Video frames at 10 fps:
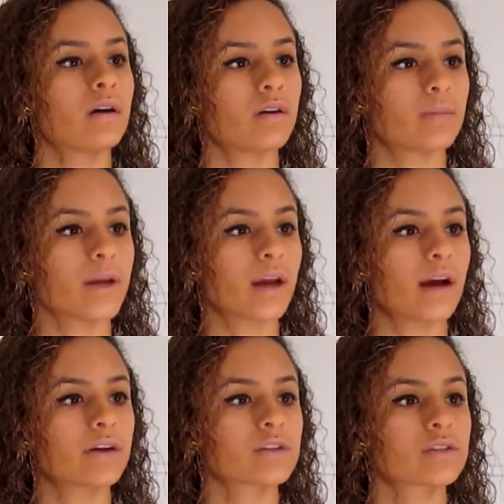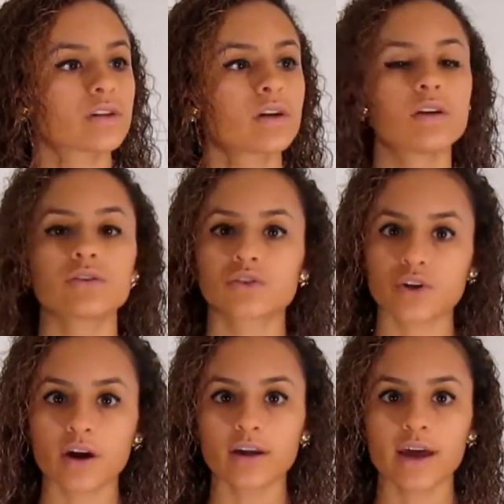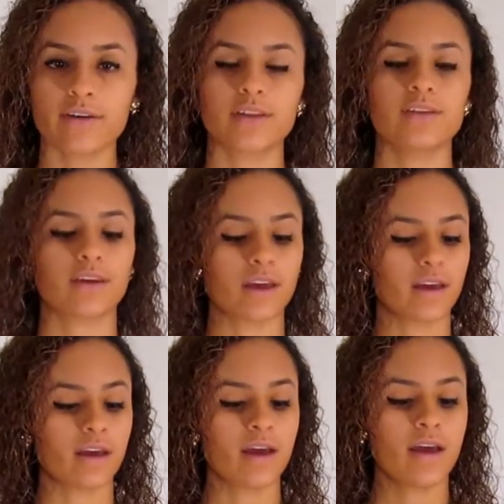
Oh my gosh. Strong and healthy looking.